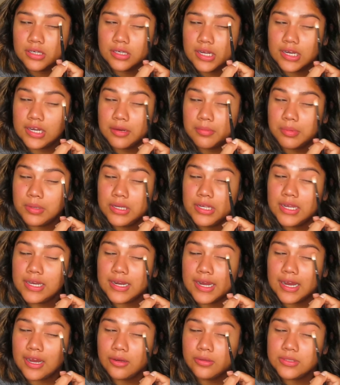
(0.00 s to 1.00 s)
And I bring it
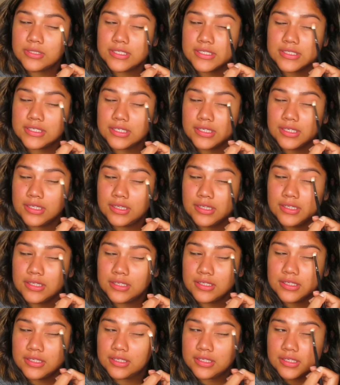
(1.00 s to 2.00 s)
out still
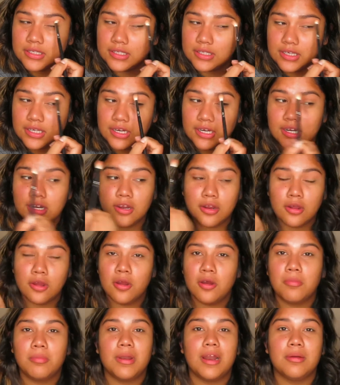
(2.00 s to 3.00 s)
here,
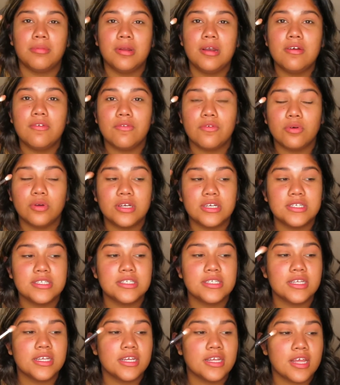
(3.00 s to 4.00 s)
but I'm gonna
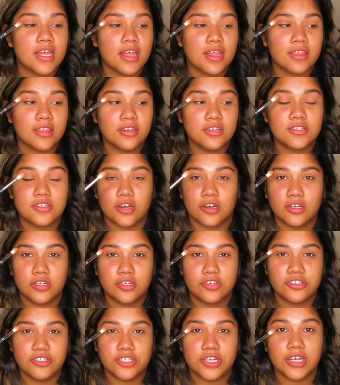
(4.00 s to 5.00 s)
focus the
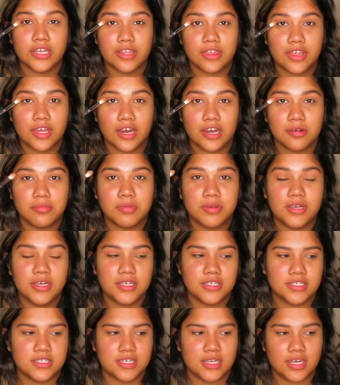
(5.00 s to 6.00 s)
darker shade there
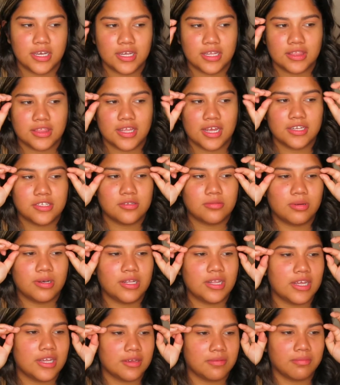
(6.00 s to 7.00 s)
because that's where
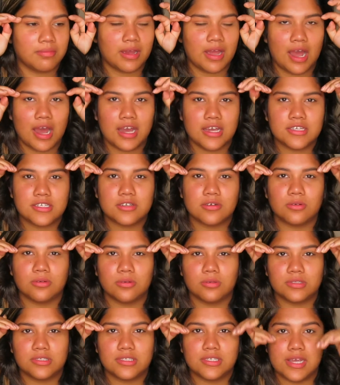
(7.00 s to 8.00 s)
like my eyes
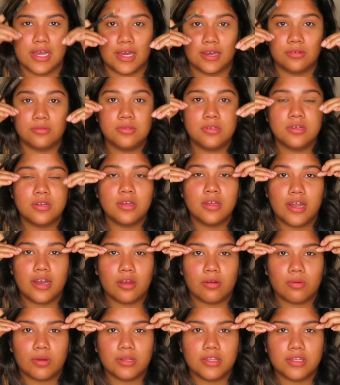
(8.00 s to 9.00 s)
go down, and
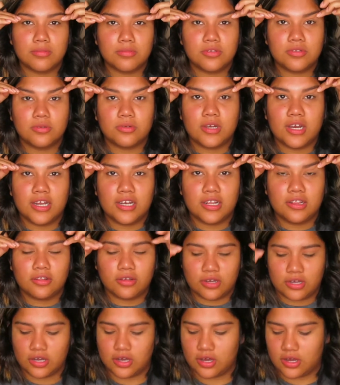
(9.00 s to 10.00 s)
I want them to kind of
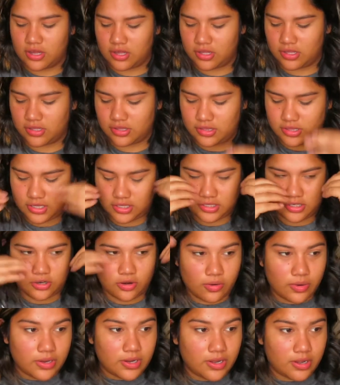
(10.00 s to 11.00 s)
look like they're
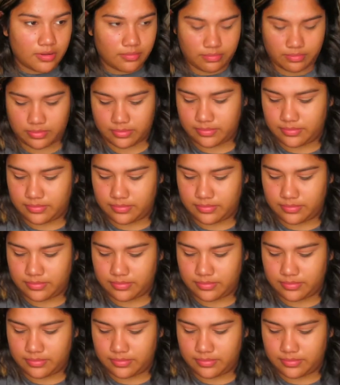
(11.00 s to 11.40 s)
going up.